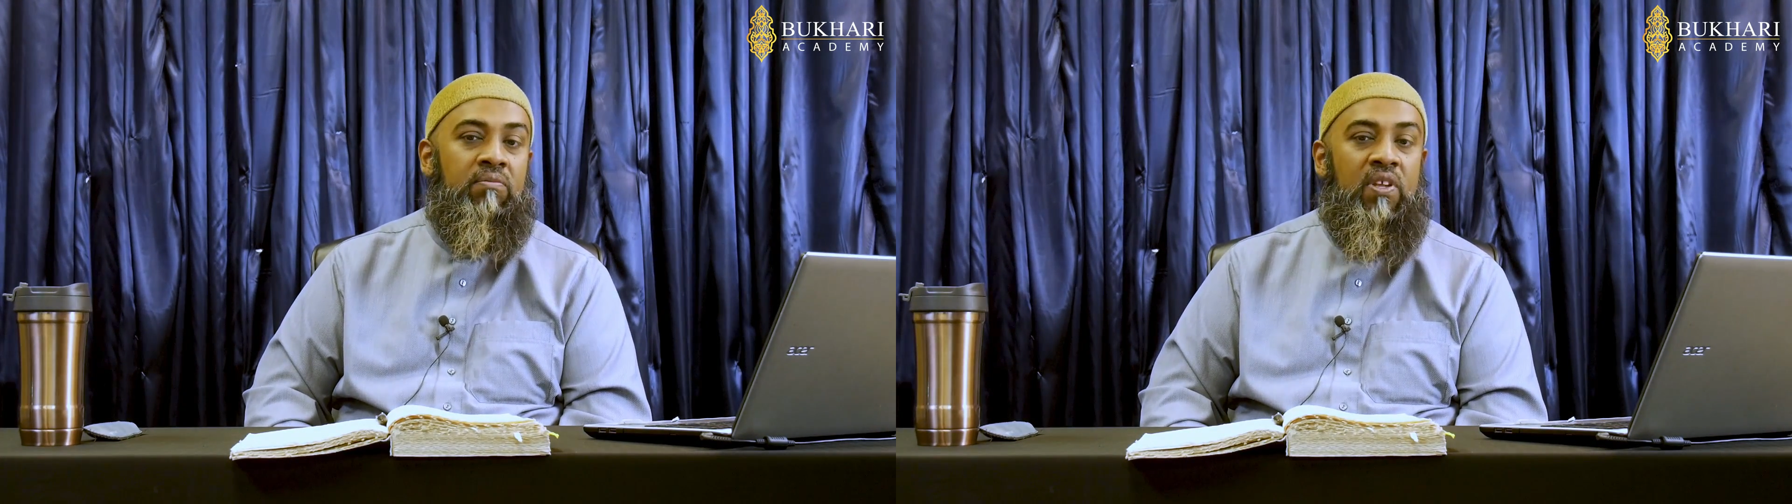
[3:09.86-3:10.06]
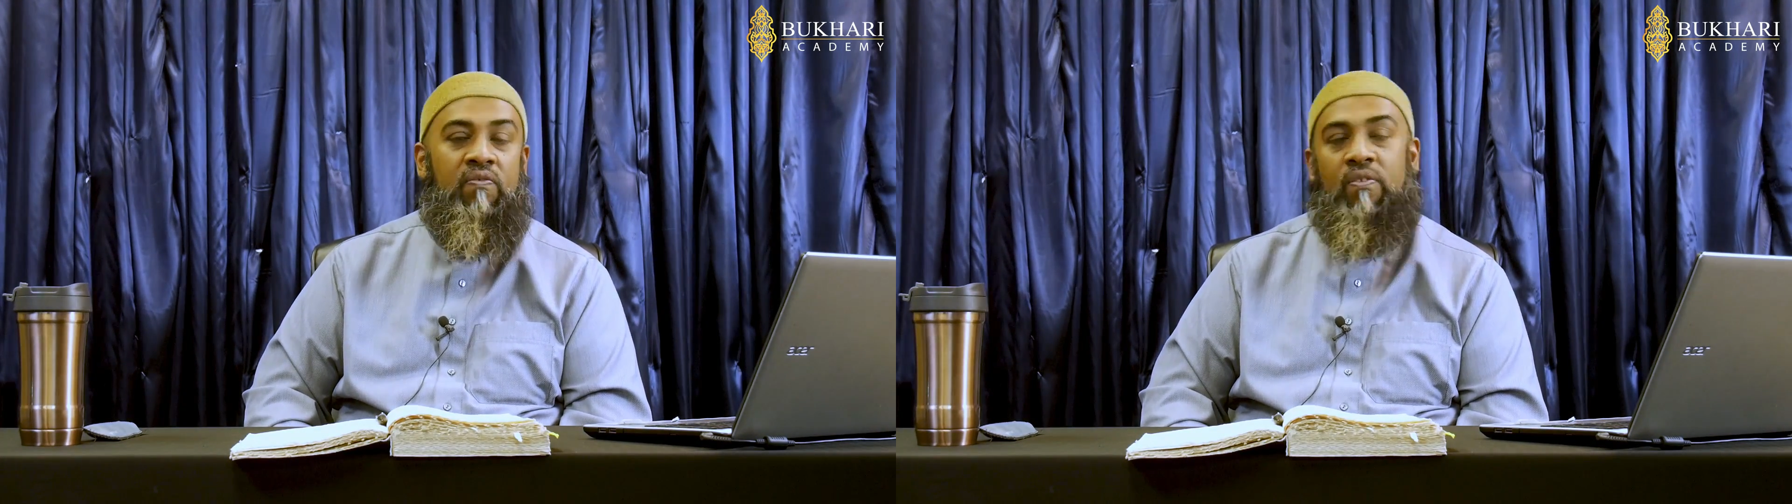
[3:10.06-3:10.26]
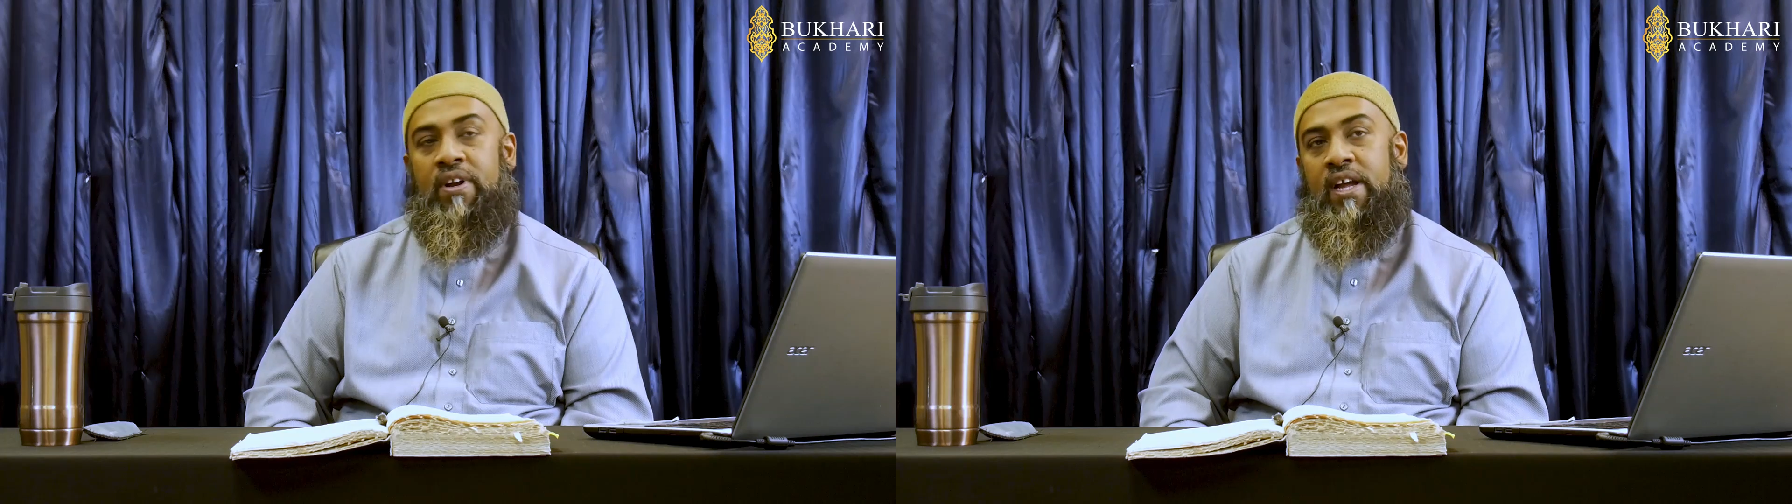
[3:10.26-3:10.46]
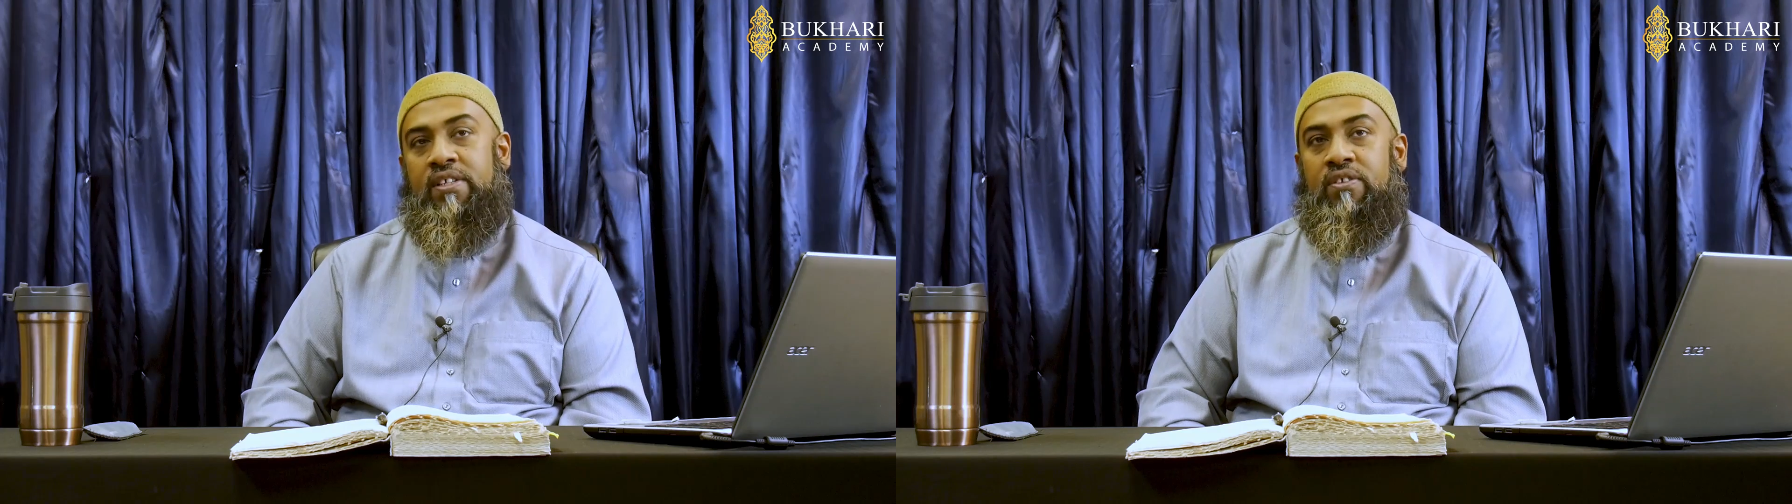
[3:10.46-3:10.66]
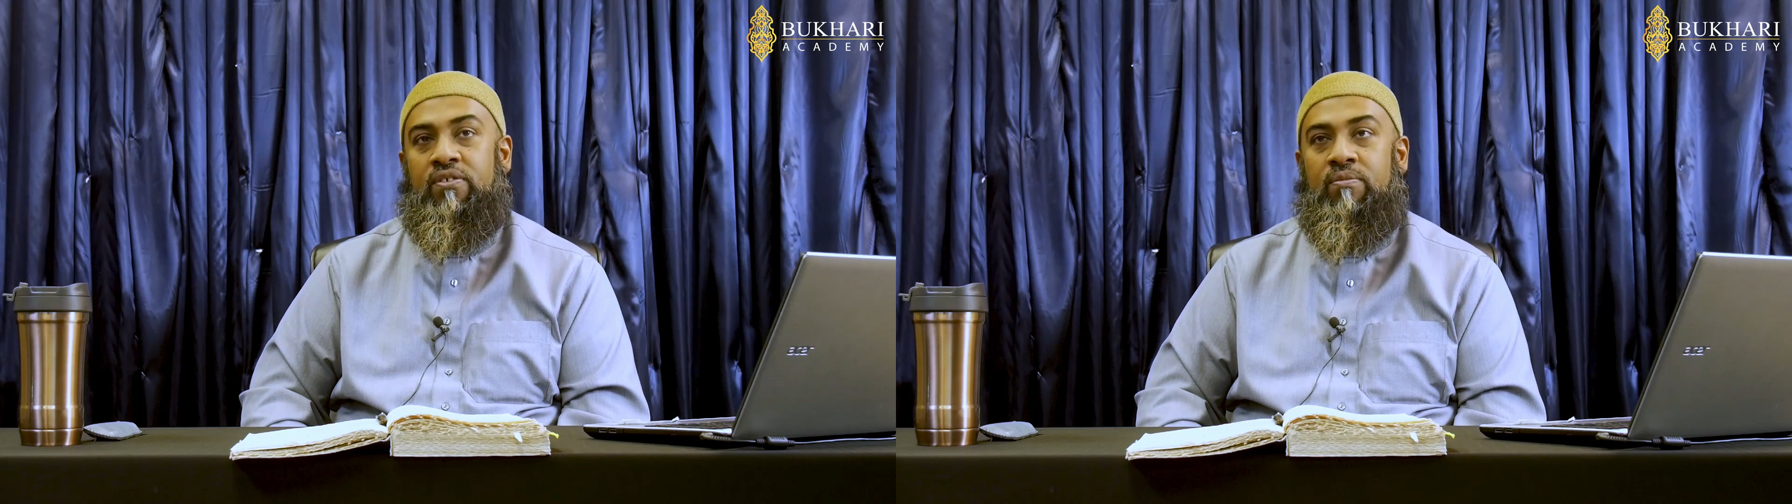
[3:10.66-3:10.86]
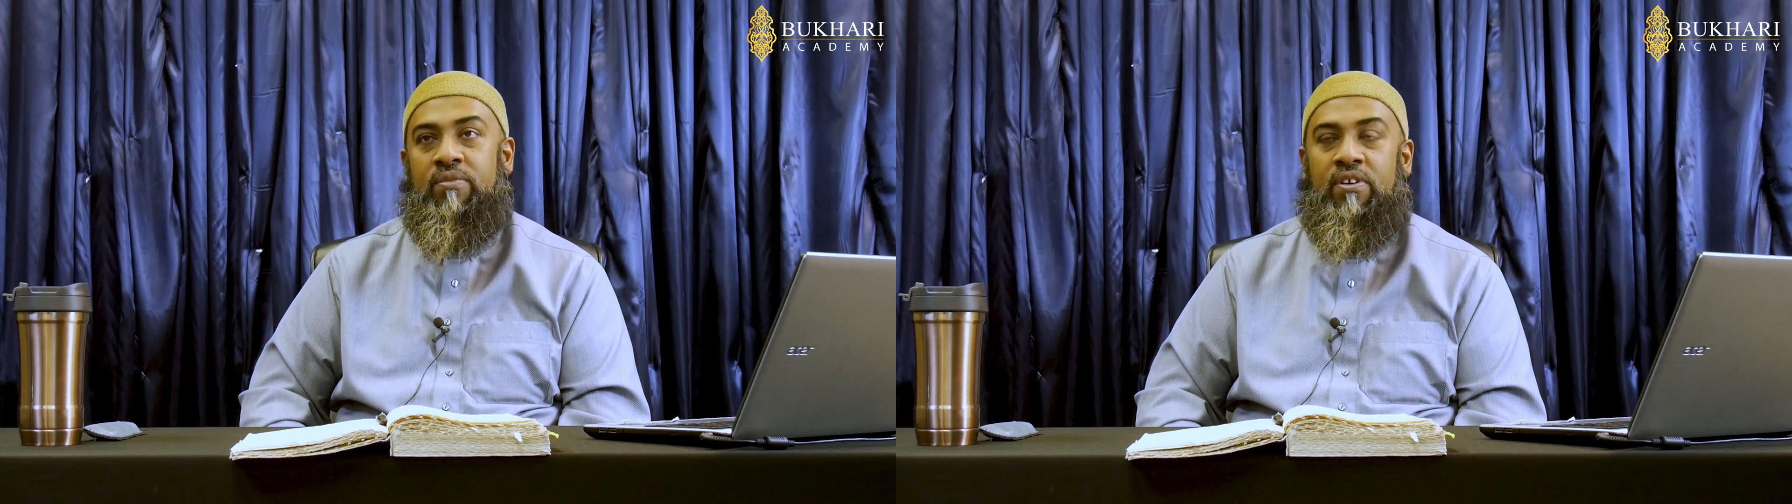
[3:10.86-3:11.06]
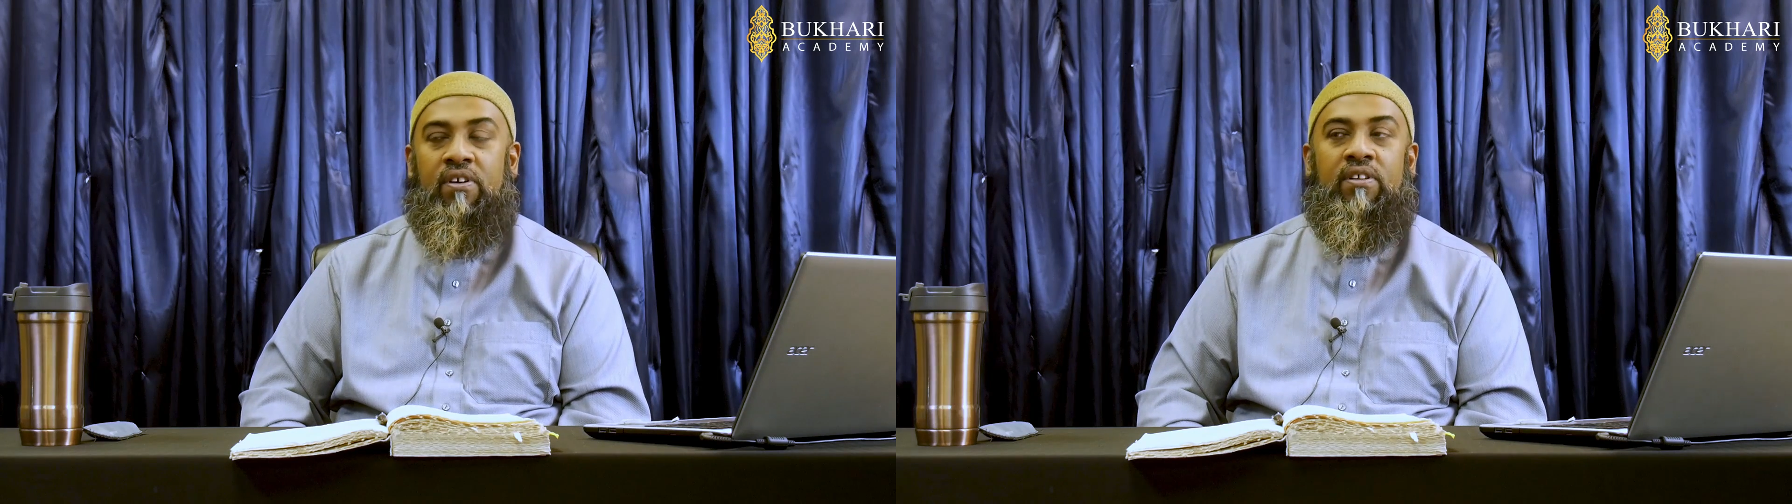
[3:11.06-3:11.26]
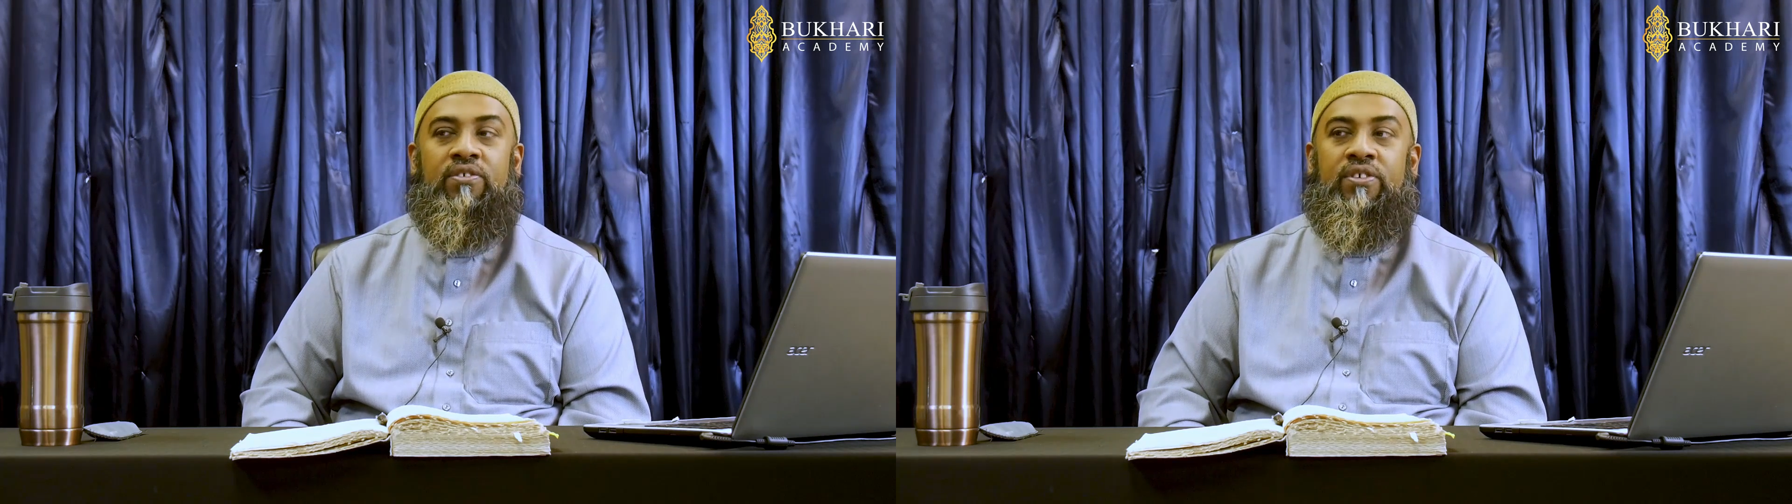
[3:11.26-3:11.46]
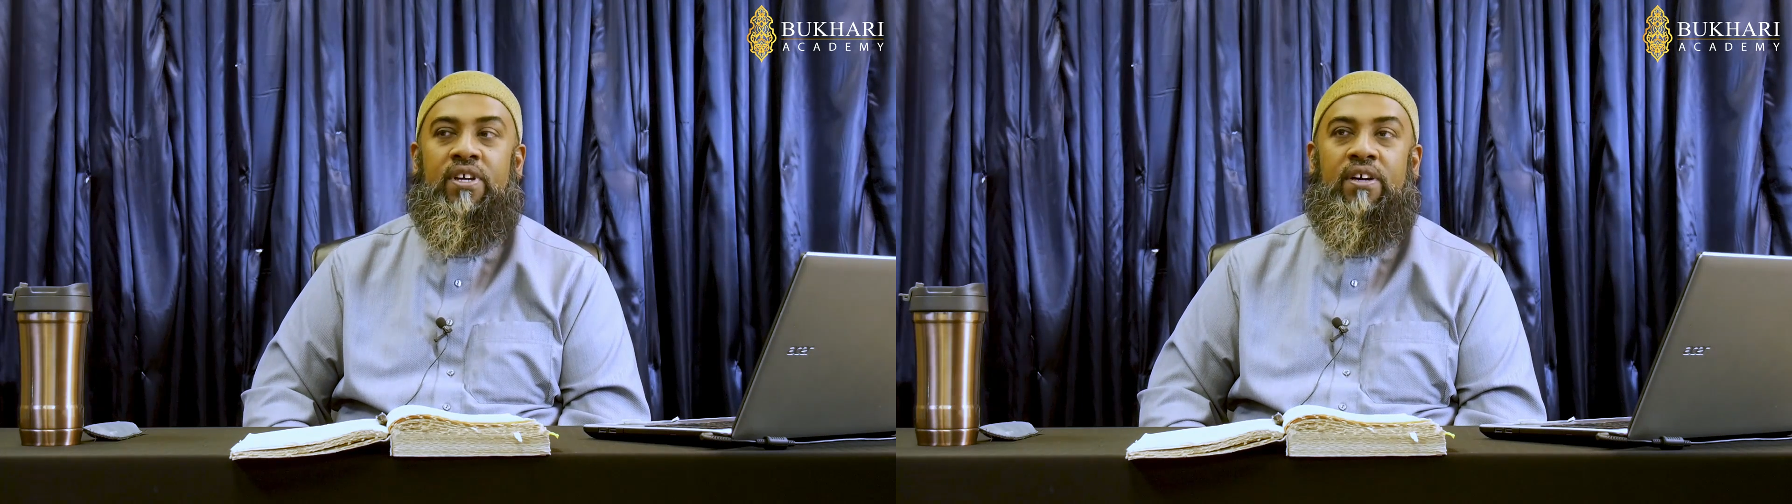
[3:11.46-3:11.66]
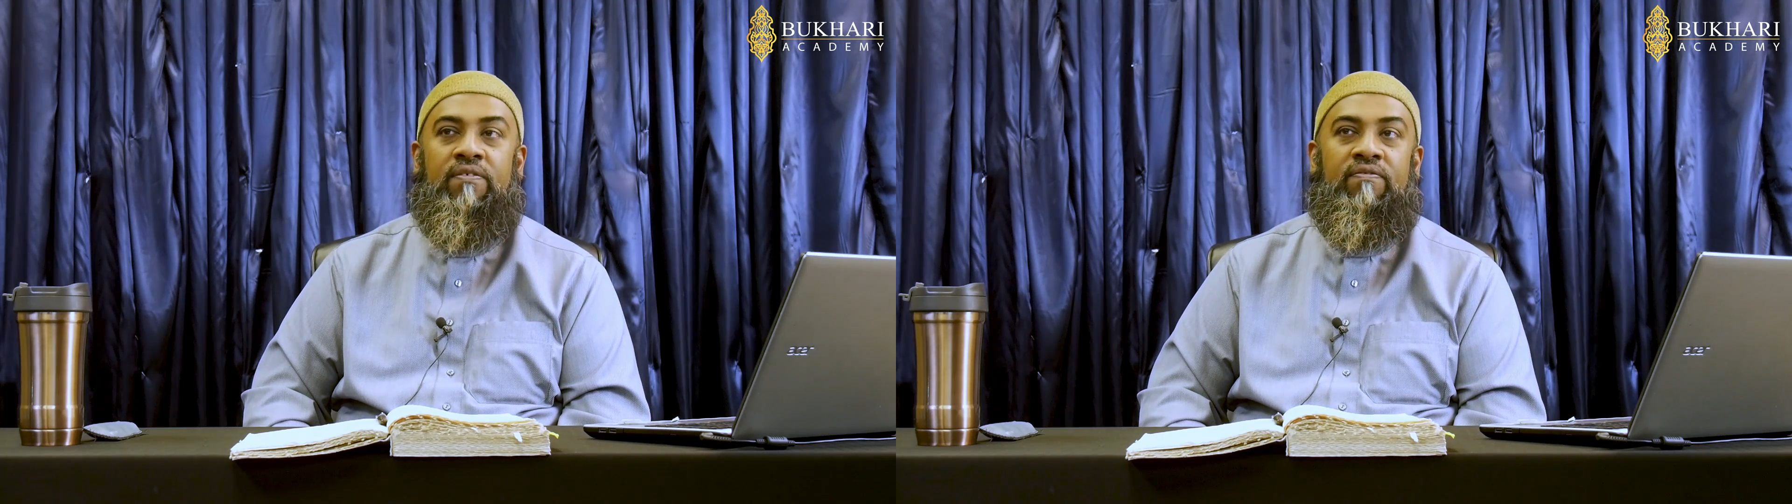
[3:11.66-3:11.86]
If one has the
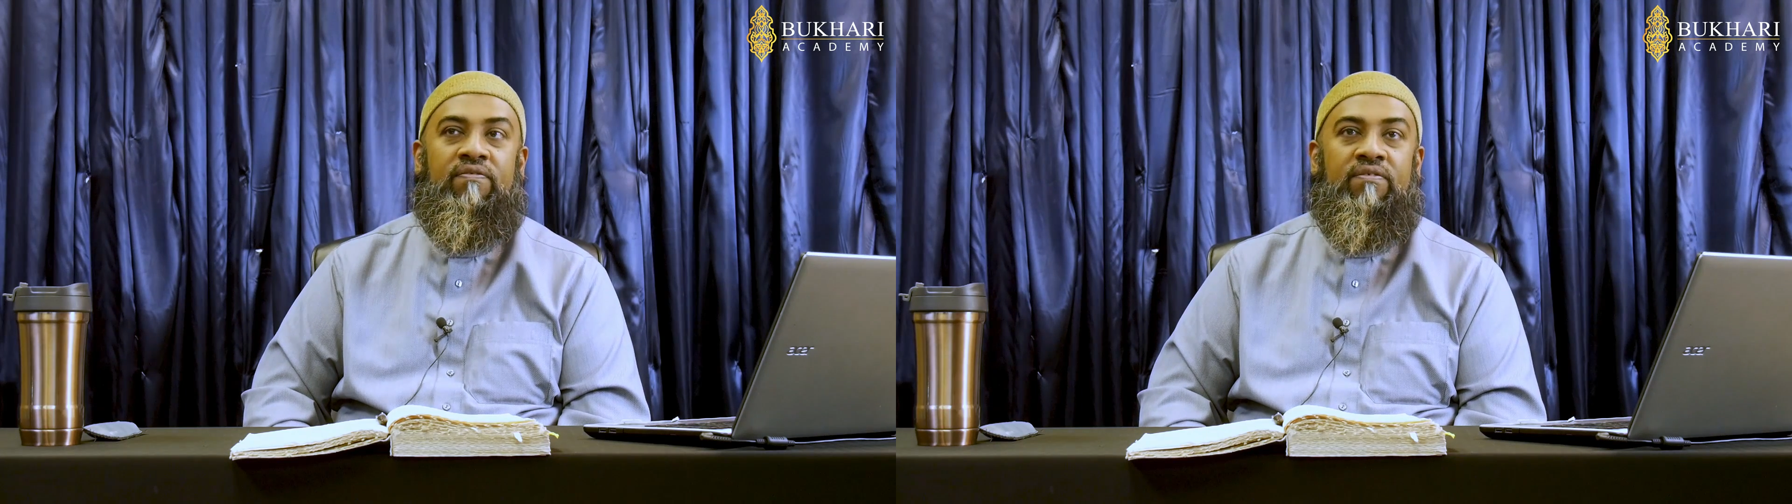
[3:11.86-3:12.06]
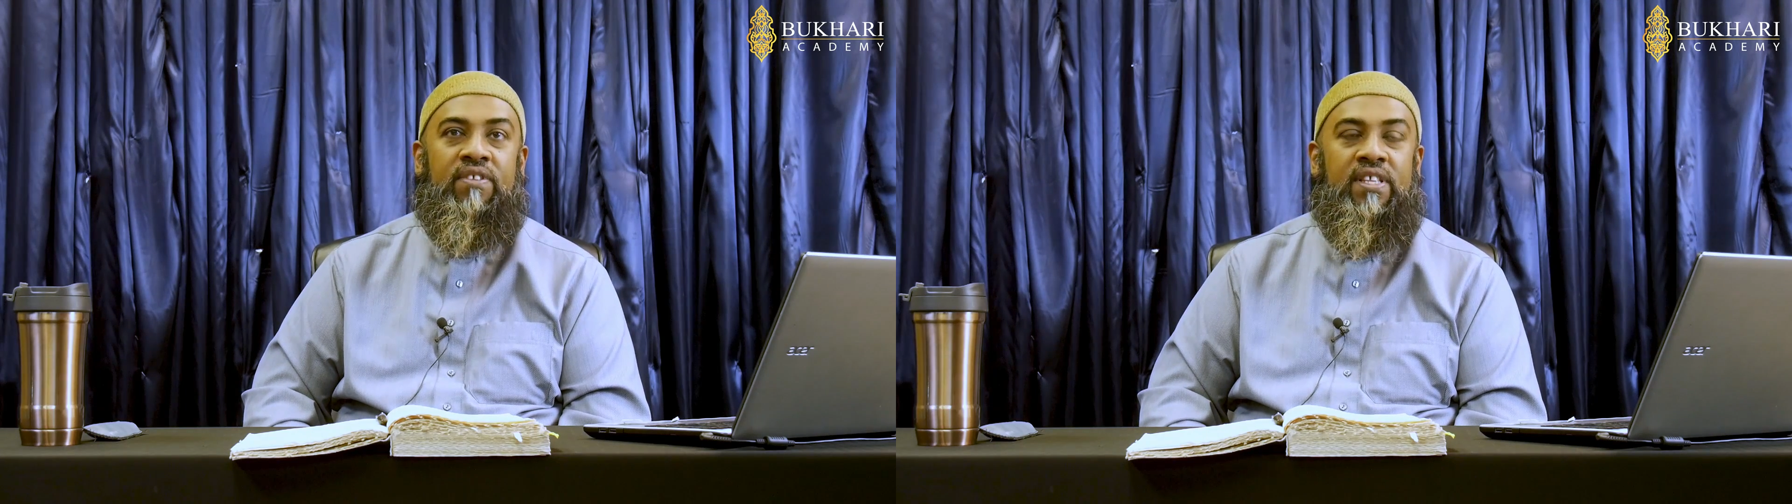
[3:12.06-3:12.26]
terminology of